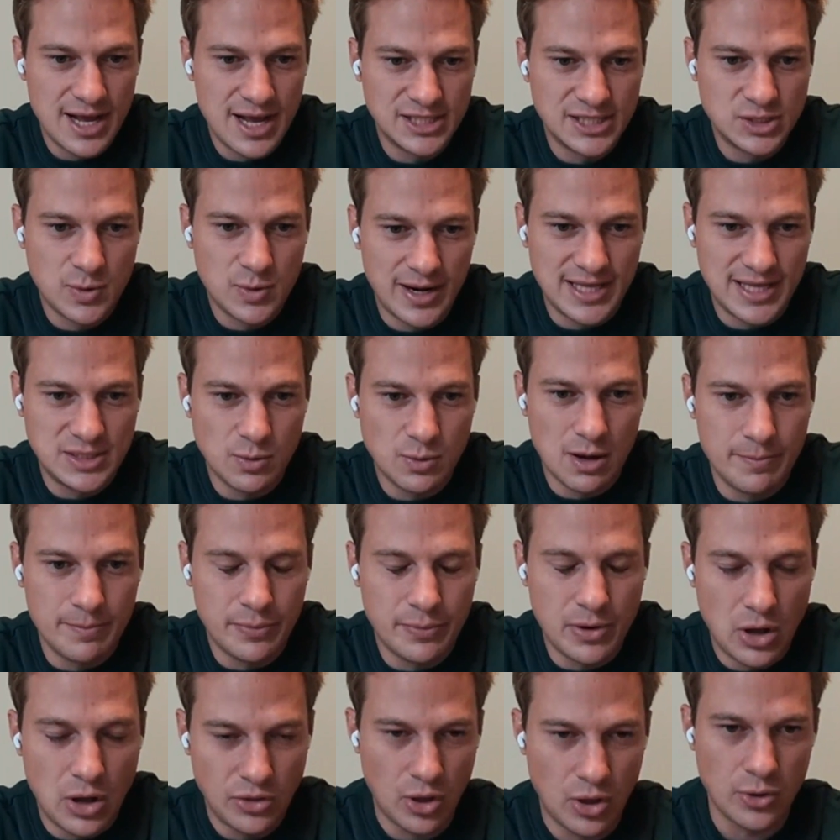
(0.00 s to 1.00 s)
20 to 1
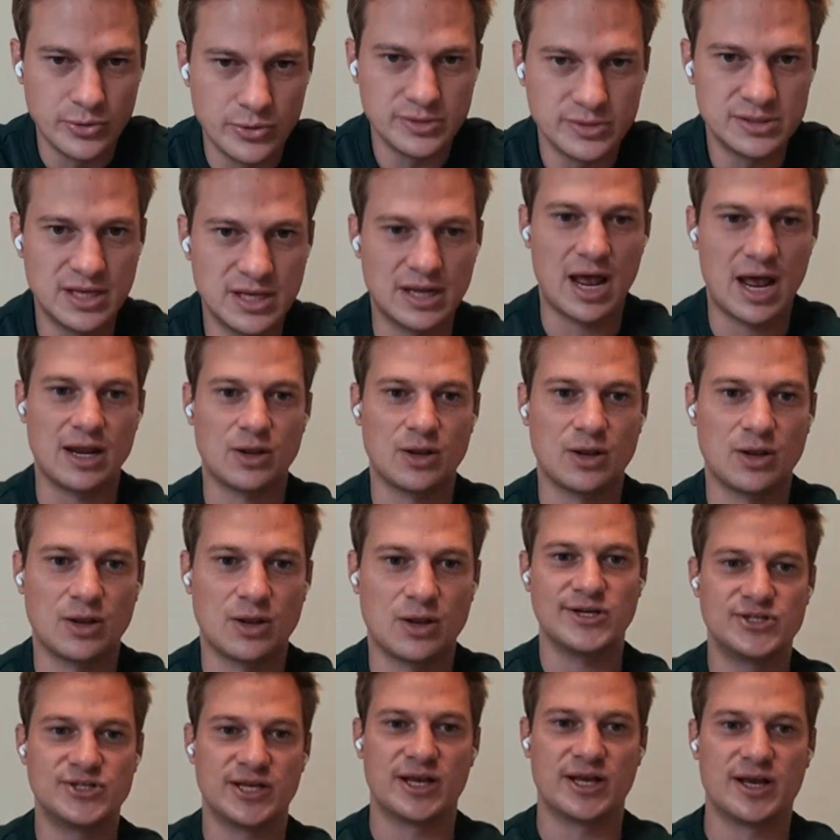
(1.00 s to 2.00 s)
bar those. And quite an
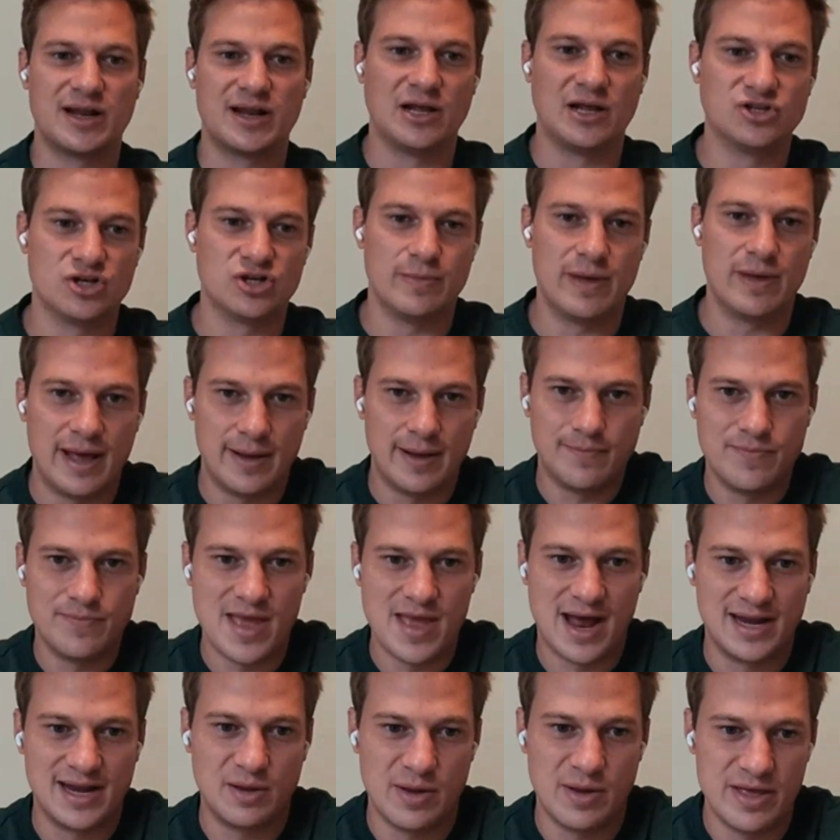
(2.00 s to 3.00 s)
interesting conundrum here,
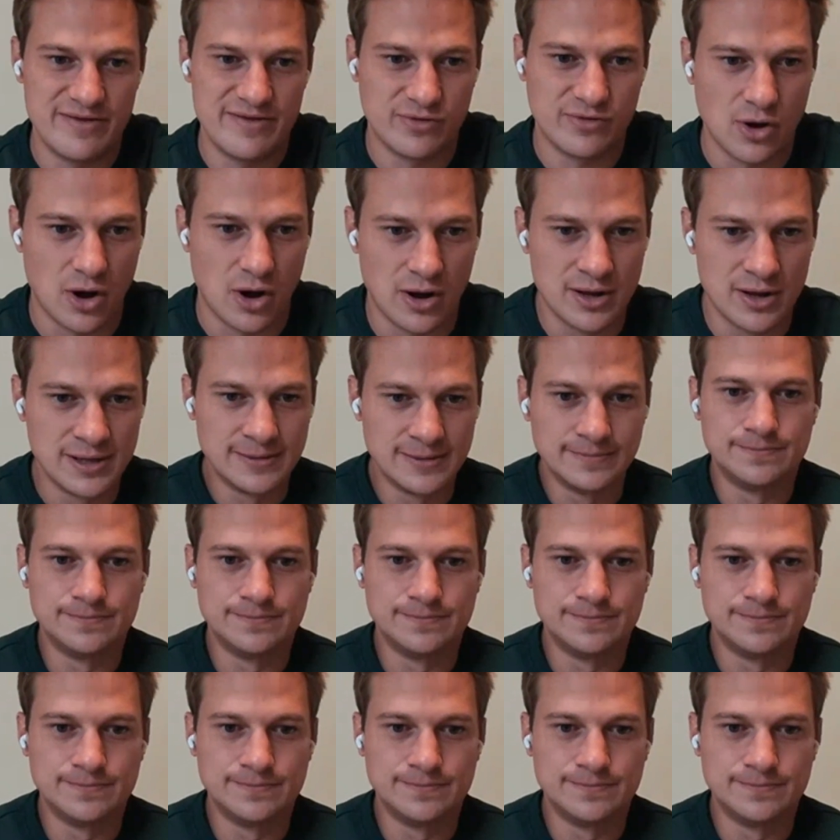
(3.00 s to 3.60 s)
Andy, where you've got